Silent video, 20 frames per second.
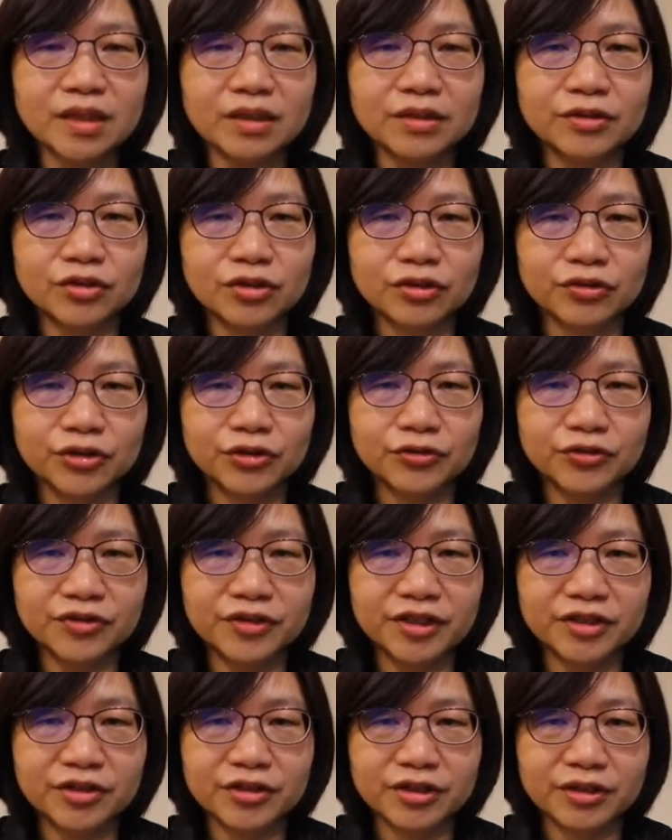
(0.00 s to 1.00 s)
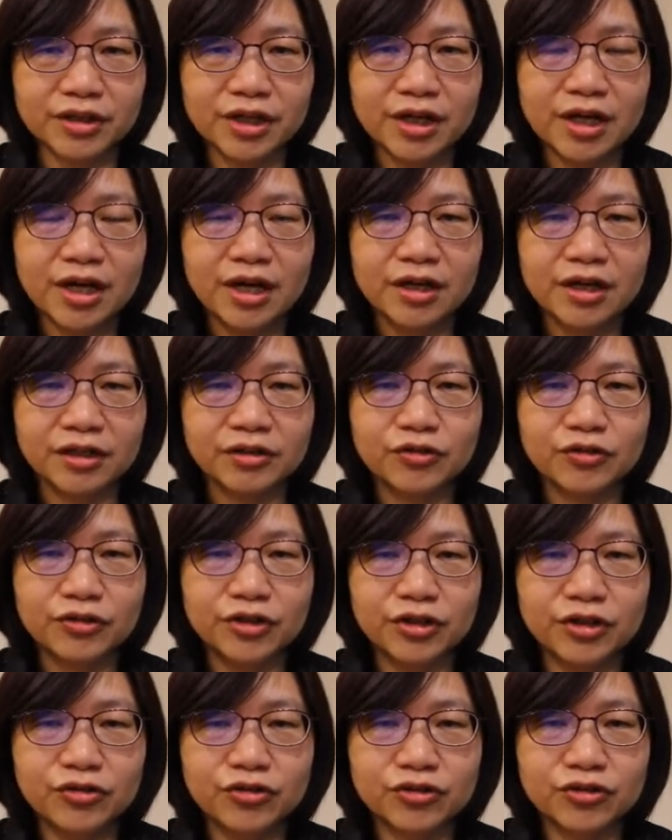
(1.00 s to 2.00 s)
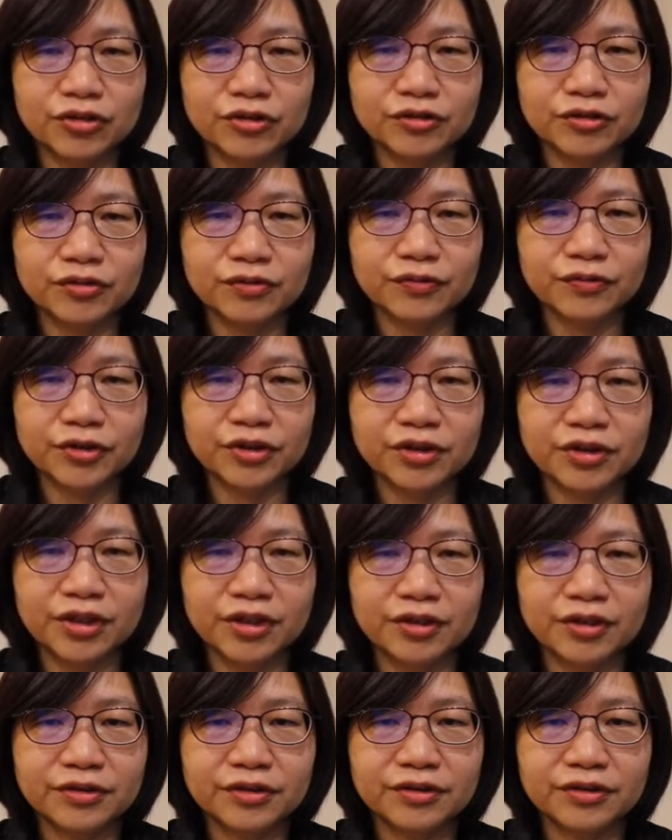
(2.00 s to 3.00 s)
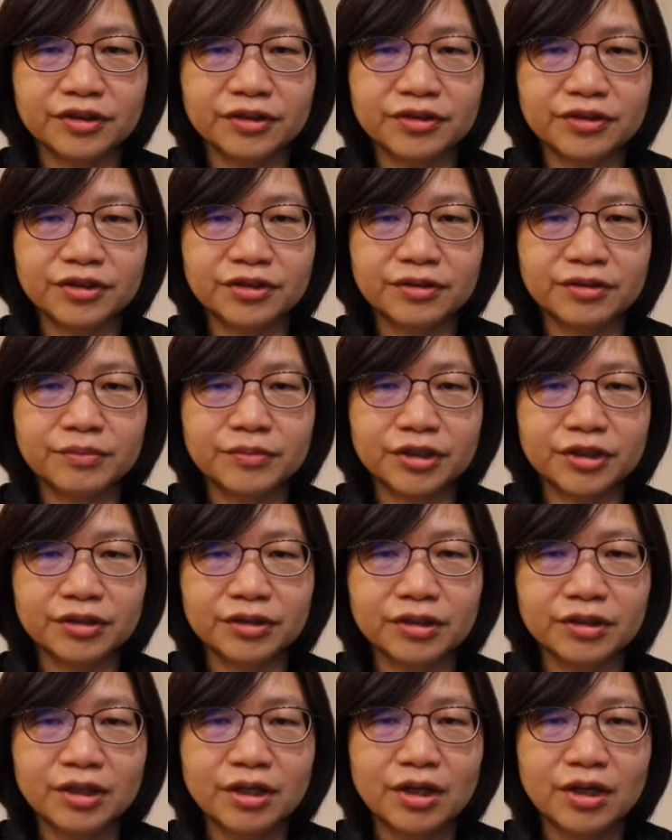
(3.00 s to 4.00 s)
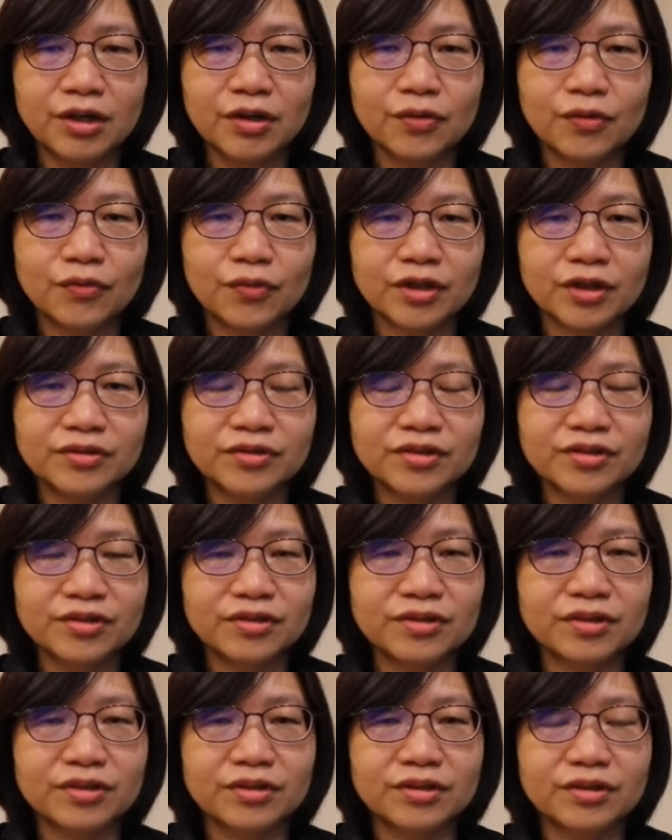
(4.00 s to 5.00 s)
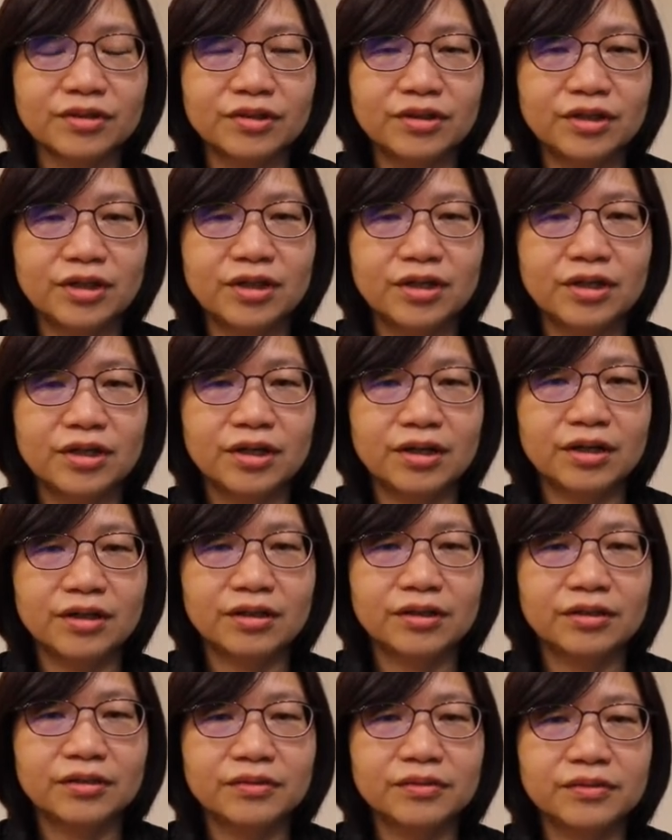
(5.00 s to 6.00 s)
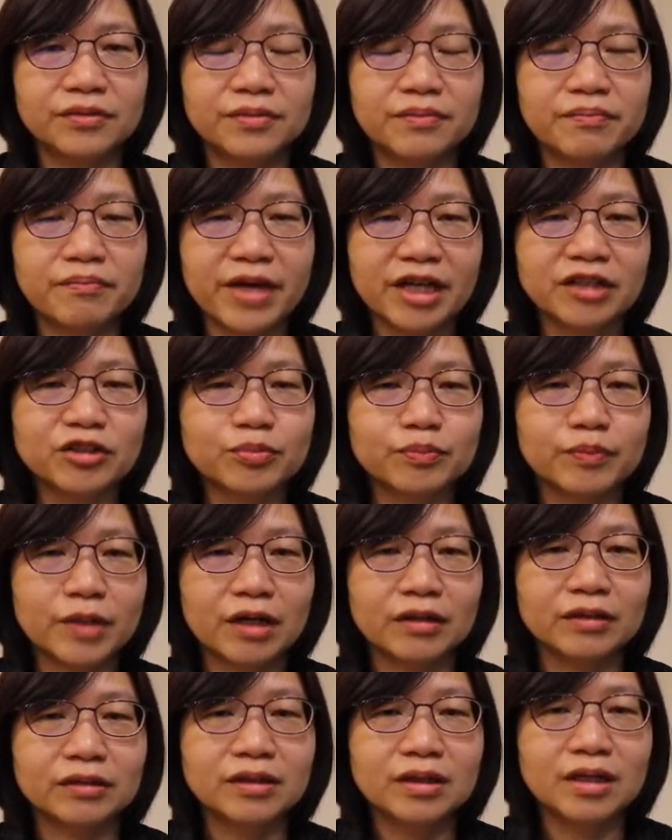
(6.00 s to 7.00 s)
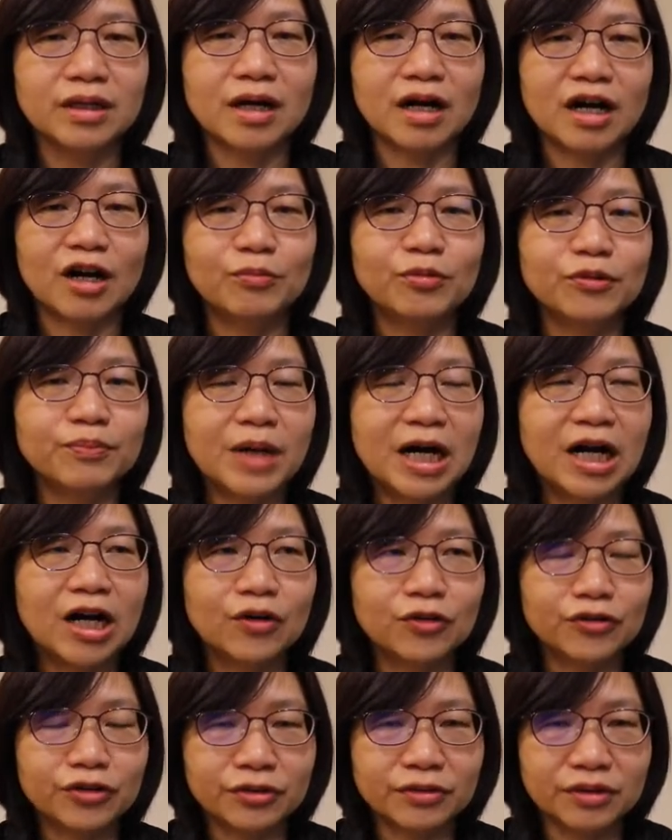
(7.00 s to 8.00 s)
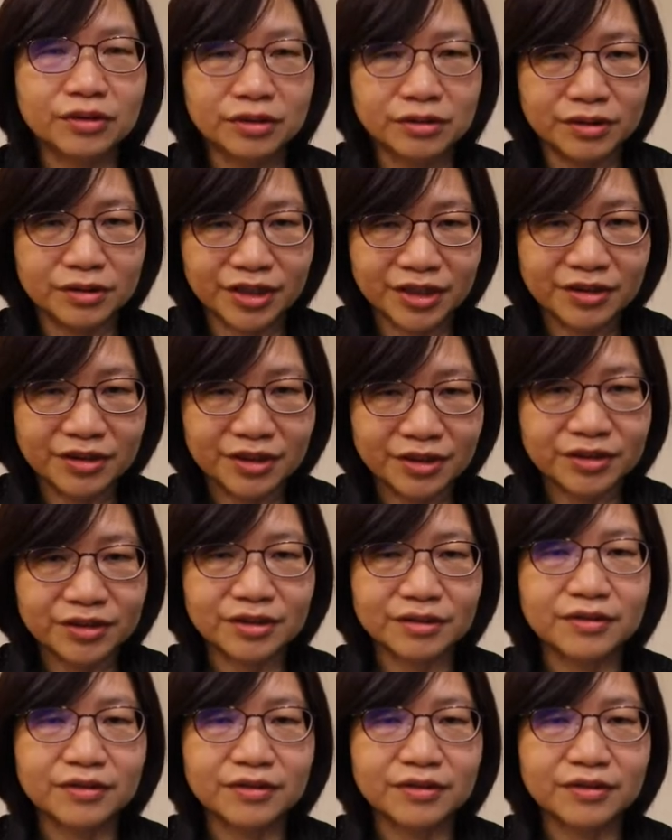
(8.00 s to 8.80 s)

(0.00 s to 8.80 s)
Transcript: So use this equation, we can determine what's the maximum output power needed